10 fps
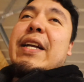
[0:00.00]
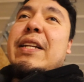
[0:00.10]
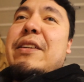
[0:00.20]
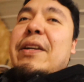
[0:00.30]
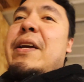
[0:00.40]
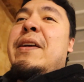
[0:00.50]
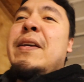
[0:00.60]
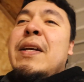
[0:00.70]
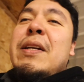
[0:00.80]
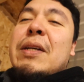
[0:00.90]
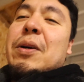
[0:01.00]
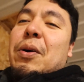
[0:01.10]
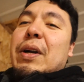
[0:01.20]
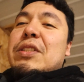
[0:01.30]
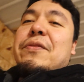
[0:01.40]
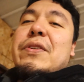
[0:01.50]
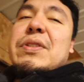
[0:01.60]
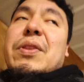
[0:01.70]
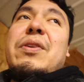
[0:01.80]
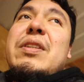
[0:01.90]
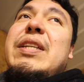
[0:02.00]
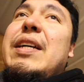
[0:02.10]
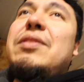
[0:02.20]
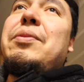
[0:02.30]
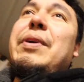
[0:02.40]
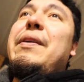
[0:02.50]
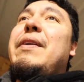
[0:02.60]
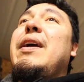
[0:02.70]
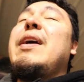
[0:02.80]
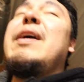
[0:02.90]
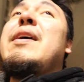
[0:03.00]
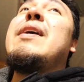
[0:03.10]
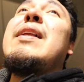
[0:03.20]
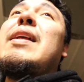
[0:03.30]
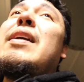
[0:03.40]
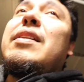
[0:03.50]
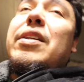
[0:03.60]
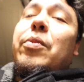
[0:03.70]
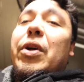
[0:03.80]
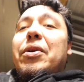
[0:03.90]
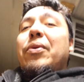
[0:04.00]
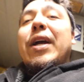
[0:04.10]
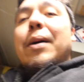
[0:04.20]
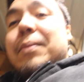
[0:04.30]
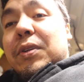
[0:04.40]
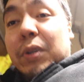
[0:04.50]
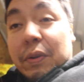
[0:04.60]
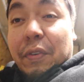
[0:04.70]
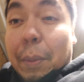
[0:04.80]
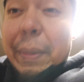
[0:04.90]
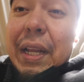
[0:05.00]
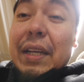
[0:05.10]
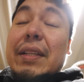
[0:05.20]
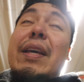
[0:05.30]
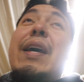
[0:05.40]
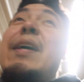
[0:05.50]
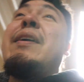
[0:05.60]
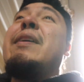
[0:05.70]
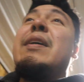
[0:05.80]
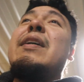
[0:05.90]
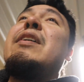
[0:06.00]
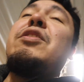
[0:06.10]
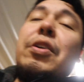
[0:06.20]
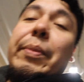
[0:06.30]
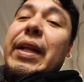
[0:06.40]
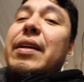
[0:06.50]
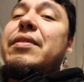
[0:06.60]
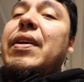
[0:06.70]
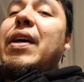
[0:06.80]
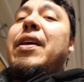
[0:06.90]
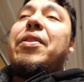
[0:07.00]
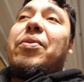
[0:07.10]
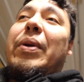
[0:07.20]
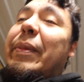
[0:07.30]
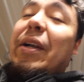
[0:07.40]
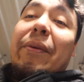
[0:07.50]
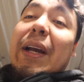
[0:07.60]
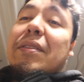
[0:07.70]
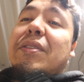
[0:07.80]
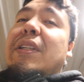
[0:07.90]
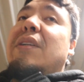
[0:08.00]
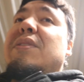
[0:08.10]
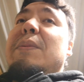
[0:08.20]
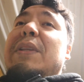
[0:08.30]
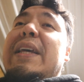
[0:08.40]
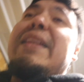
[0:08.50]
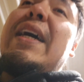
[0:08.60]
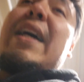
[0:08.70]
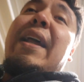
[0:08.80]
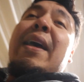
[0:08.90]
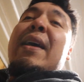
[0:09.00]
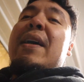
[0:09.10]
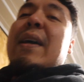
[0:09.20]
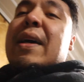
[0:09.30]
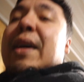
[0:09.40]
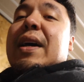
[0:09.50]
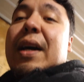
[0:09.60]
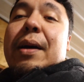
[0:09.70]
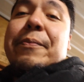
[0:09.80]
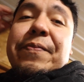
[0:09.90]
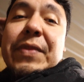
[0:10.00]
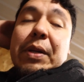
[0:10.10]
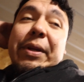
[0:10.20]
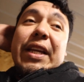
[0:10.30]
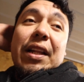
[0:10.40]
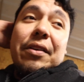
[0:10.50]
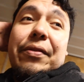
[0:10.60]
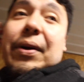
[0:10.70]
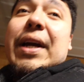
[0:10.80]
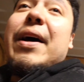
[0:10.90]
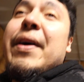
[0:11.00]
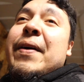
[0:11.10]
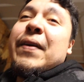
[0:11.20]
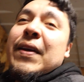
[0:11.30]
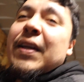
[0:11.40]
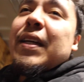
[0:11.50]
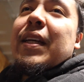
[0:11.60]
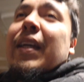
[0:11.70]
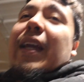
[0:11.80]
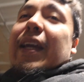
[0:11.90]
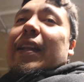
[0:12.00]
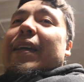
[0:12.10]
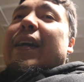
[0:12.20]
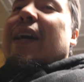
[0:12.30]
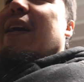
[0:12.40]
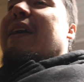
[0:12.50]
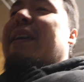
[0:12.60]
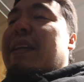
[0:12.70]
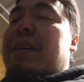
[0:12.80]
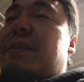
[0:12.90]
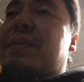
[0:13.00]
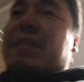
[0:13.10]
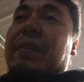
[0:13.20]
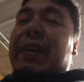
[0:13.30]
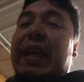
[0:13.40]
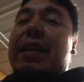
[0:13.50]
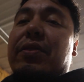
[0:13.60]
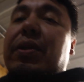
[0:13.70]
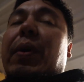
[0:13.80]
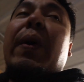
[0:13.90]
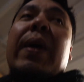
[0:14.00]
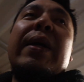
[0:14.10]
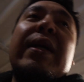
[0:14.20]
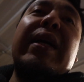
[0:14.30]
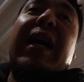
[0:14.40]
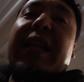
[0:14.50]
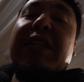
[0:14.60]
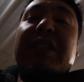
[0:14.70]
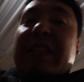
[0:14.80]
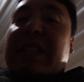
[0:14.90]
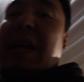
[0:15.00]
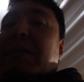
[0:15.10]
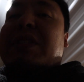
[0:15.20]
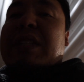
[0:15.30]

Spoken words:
in there, or intervals of 30 seconds or whatever. Then you work your way up, doing it for a minute, 2 minutes, 3-minute rounds, something like that. They'll be killer for you. And, stuff like that. So that was